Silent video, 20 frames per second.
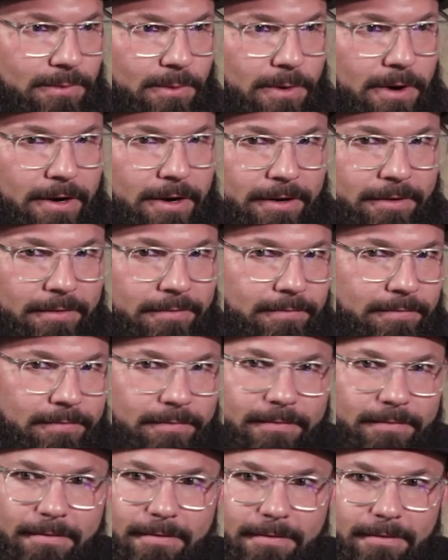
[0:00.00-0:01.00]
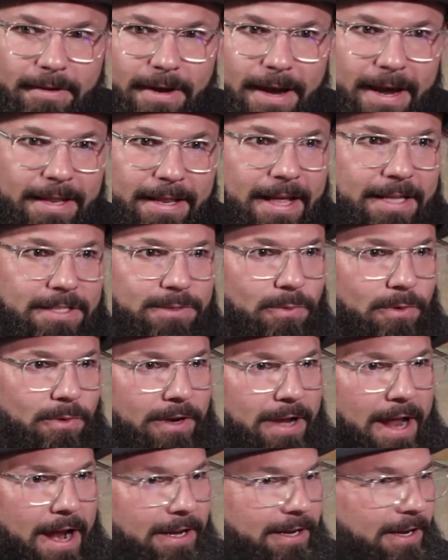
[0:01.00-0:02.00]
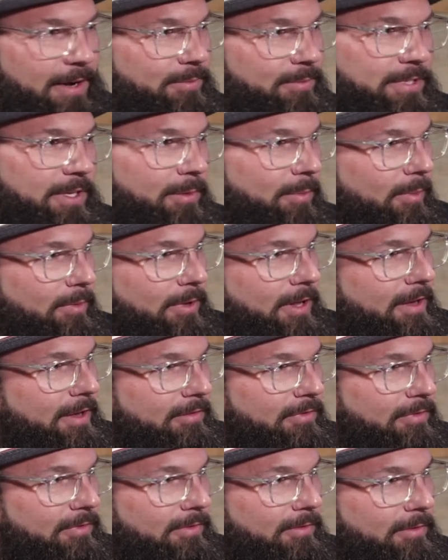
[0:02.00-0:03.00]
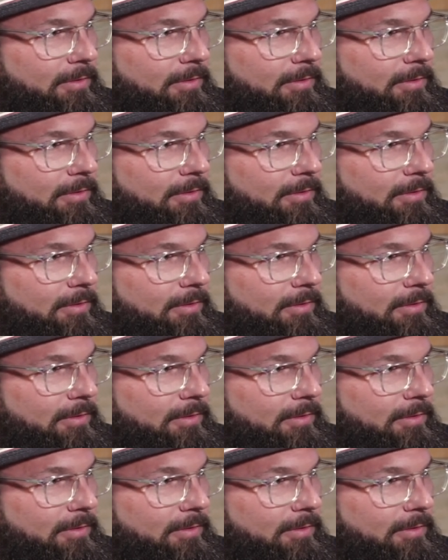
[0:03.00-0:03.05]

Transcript: of water, and that's where 99% of people live.